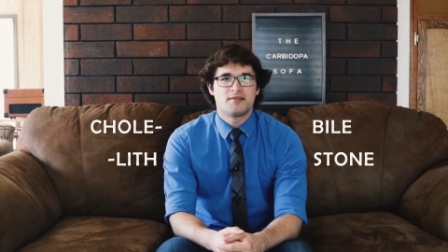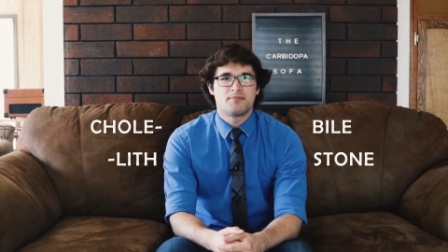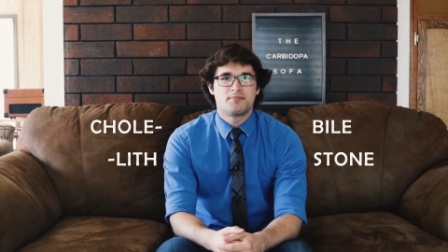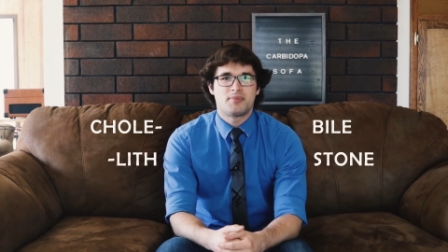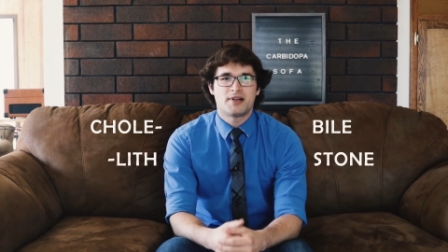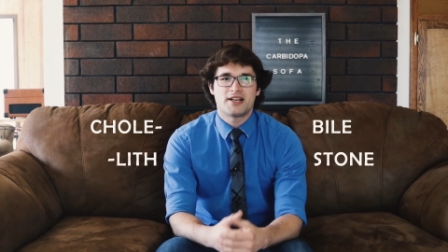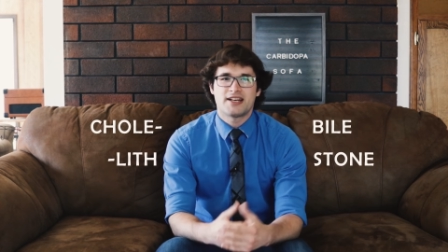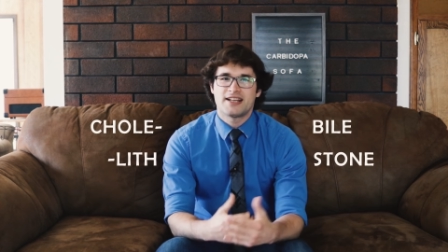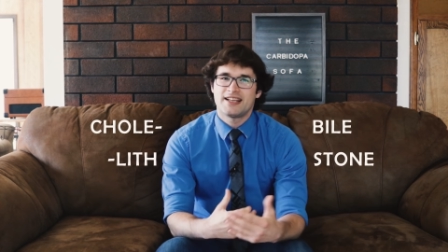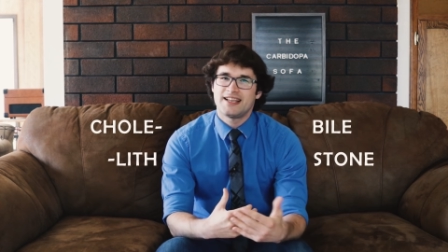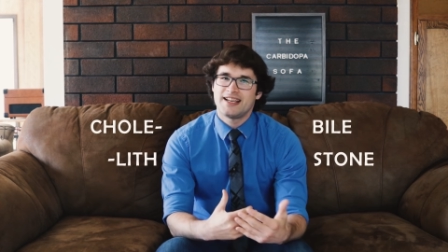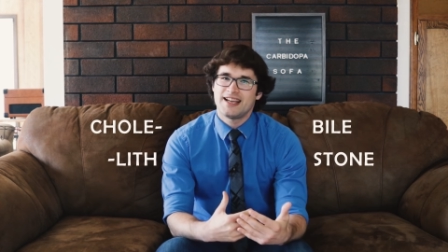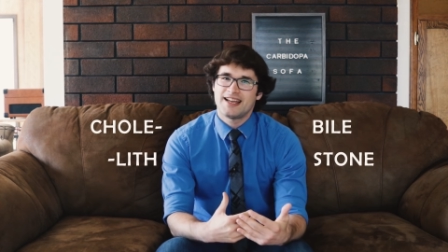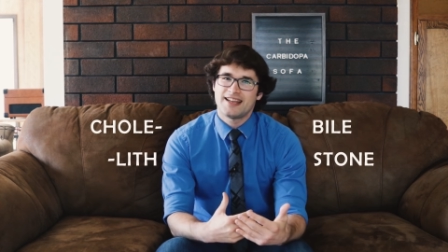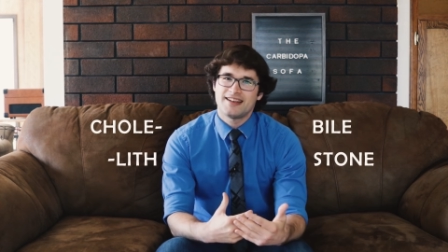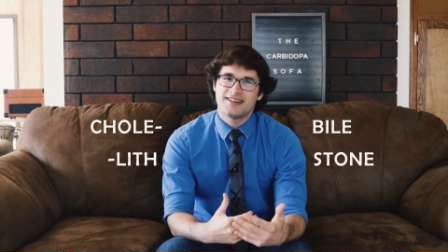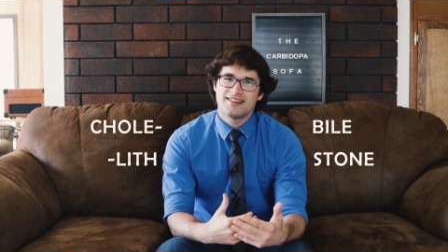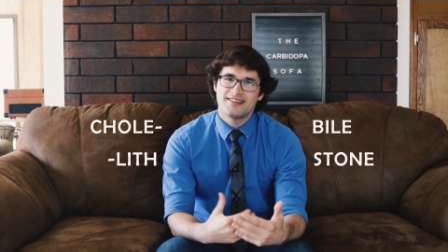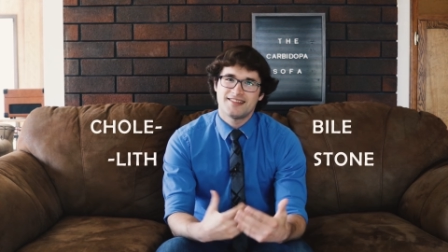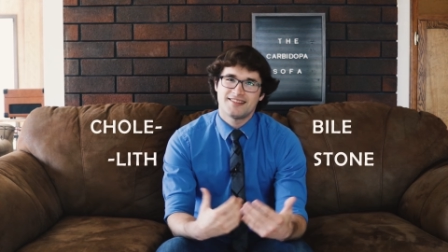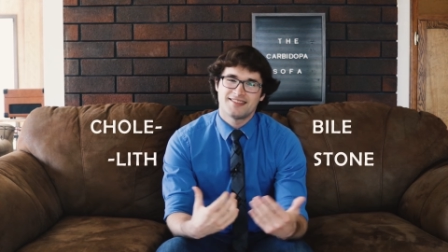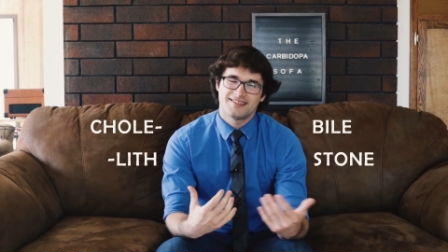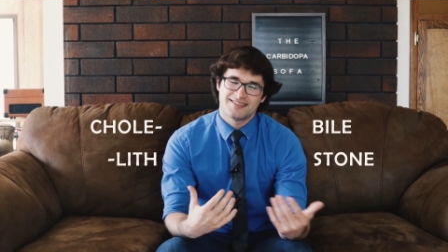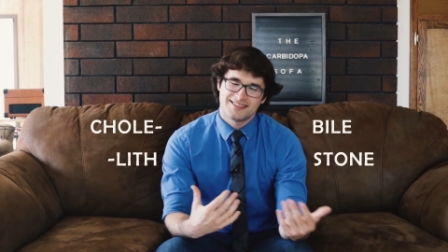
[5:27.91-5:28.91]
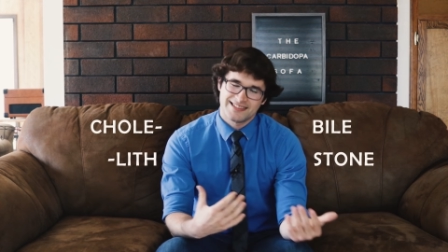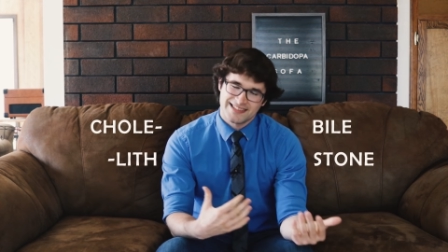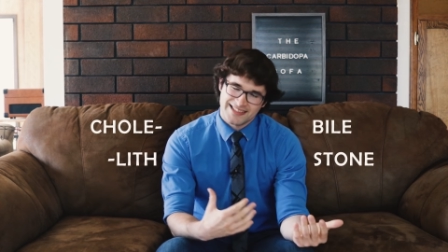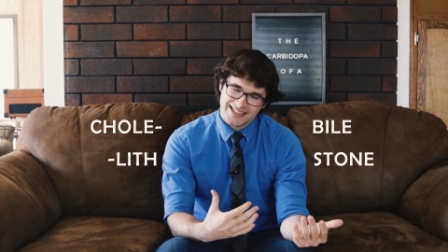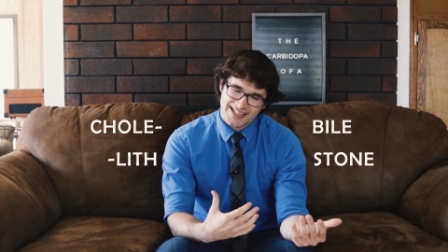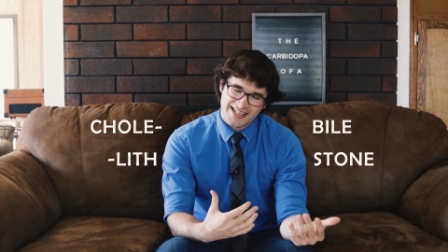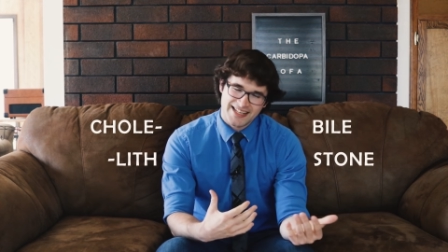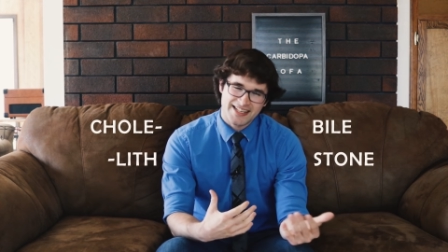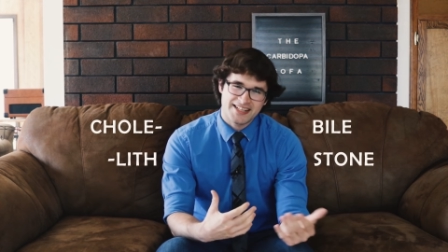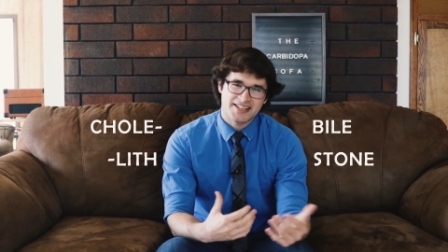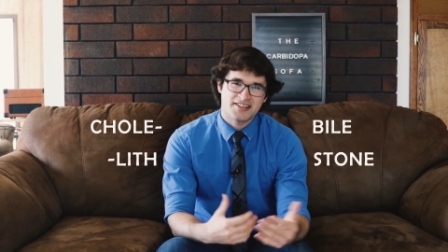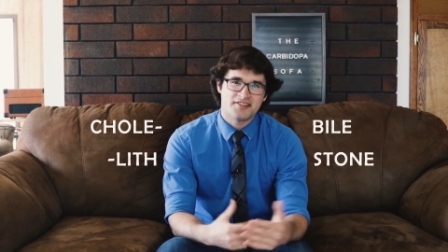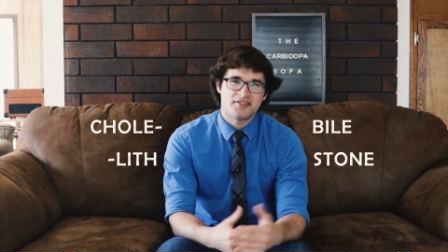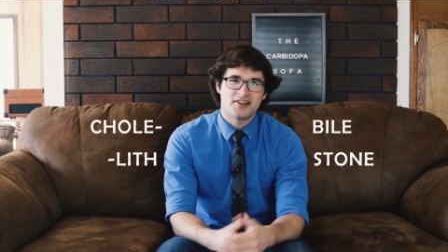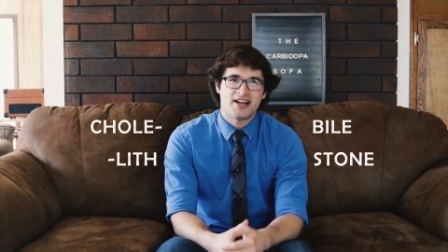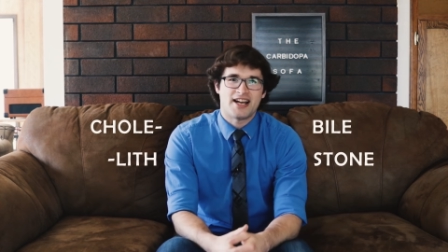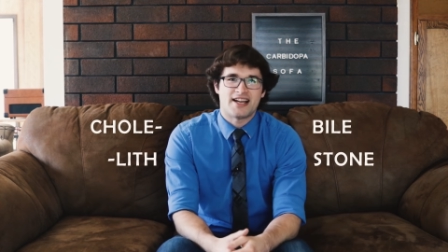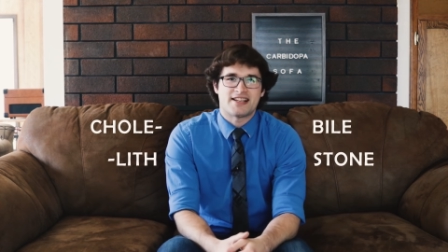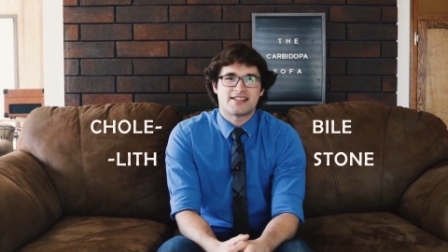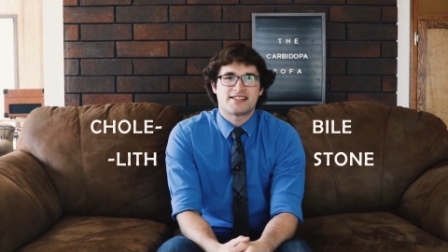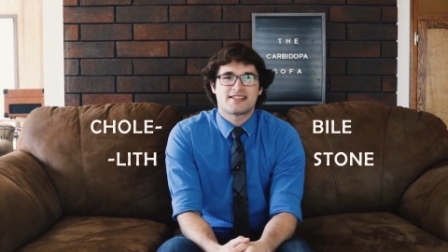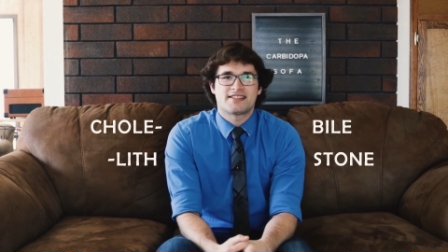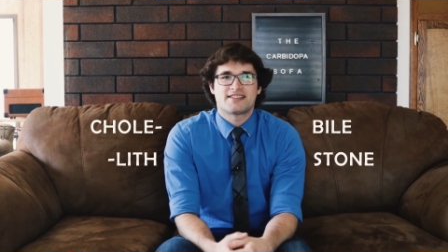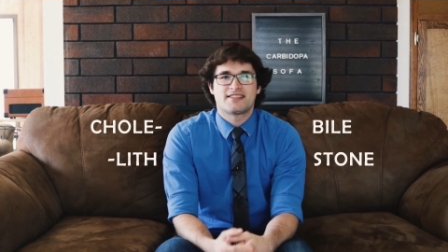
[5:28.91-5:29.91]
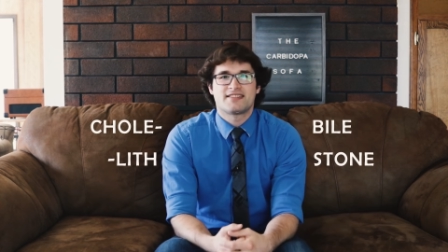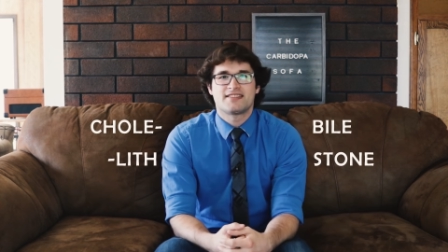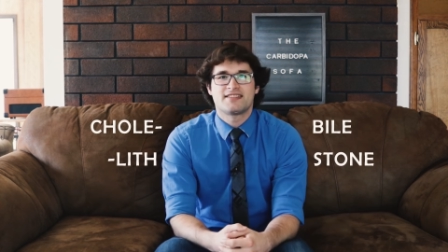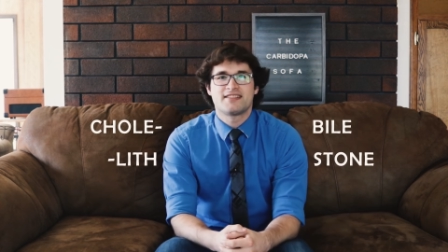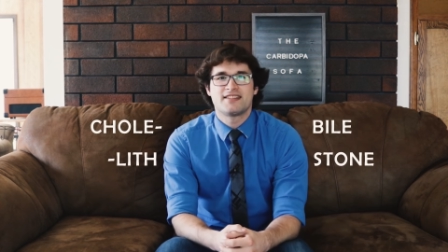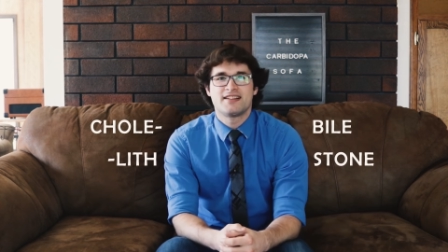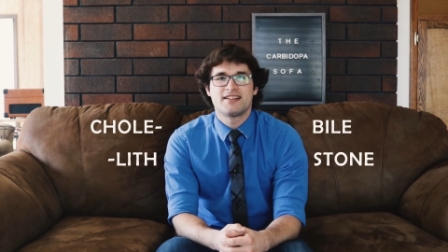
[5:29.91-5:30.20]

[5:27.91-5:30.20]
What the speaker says: But again, I digress.